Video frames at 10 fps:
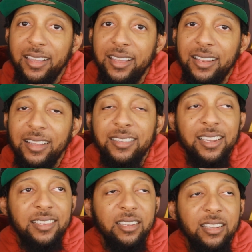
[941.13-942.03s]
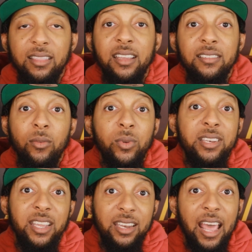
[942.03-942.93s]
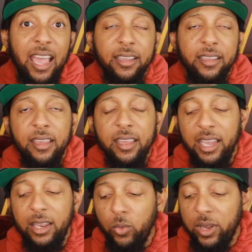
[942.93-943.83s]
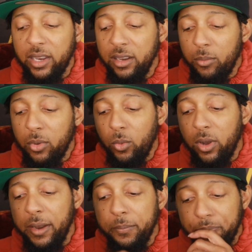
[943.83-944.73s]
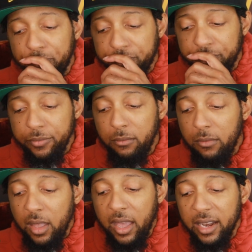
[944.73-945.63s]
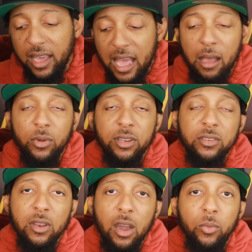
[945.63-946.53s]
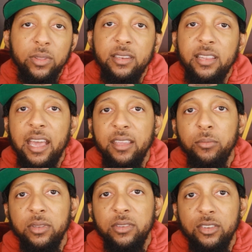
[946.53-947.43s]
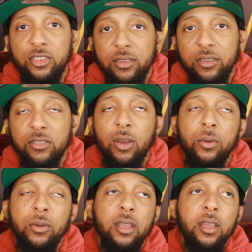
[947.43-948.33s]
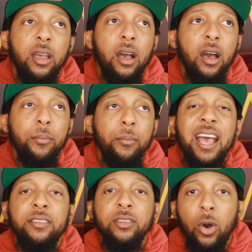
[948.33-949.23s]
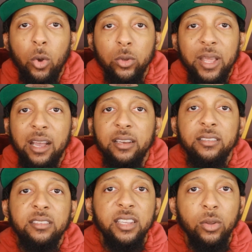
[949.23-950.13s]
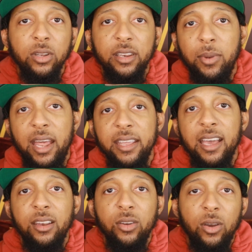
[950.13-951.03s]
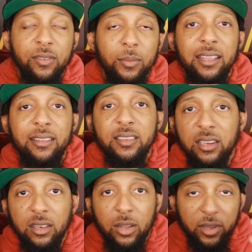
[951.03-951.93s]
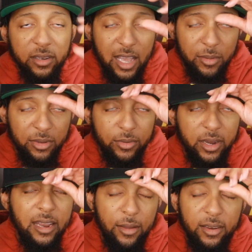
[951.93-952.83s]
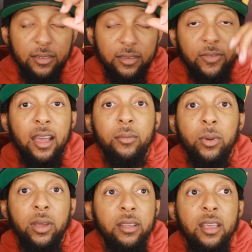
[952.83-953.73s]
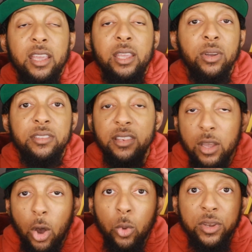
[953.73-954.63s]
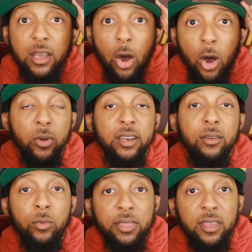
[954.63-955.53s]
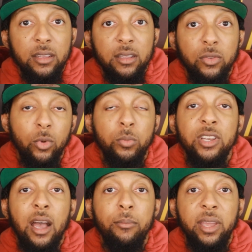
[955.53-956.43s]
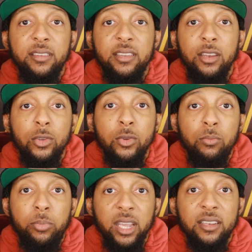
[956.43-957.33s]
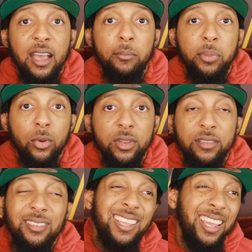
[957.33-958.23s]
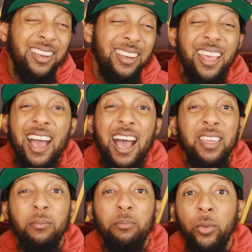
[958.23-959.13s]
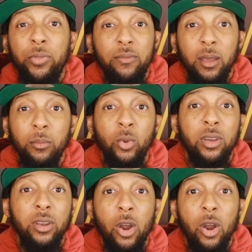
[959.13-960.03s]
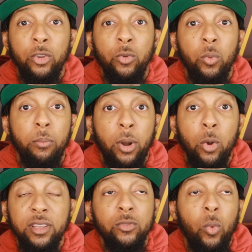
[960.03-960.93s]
Let's get to the things that we didn't like in week number one. And I, am going to start with the tight end position. So um, as a whole, I'm not going to single anybody out. I know everybody's killing Logan Thomas right now, and that's fine. But he wasn't the only culprit within this group. John Bates had two big time penalties. Again, I think both of them you could argue were bogus.